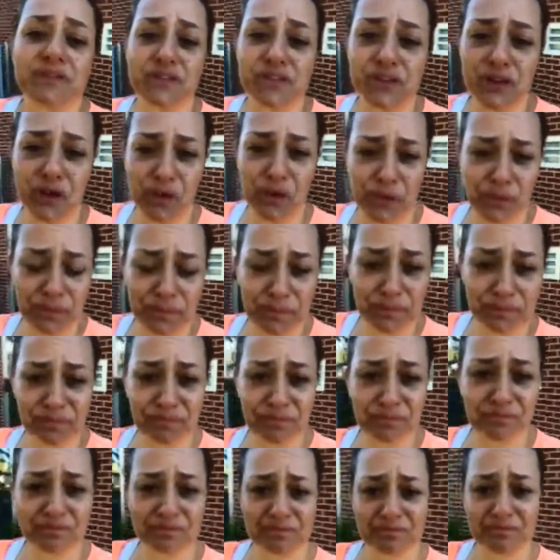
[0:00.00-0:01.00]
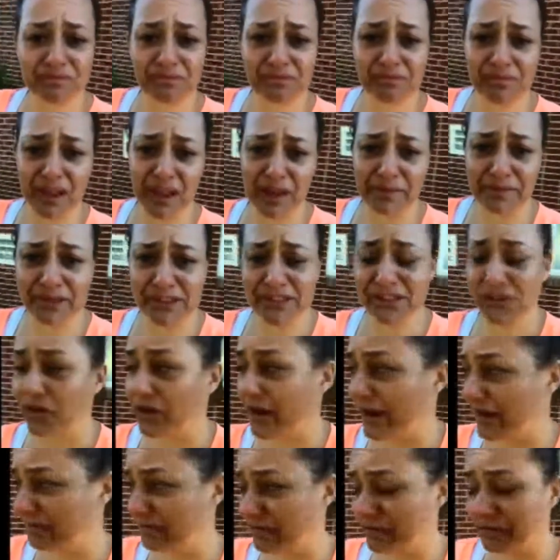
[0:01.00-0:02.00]
So I'm just
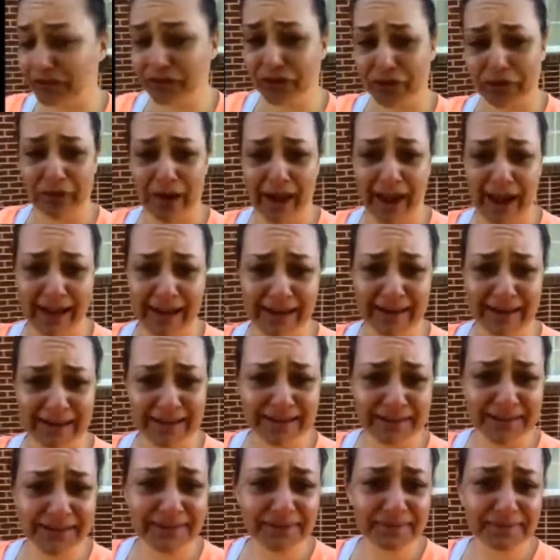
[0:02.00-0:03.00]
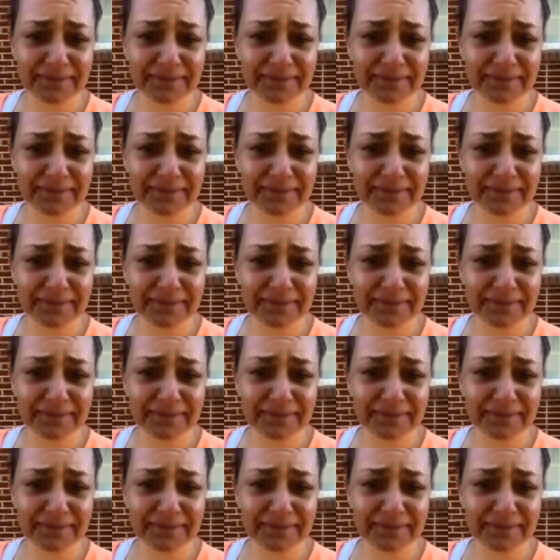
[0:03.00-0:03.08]
grateful for Ryan.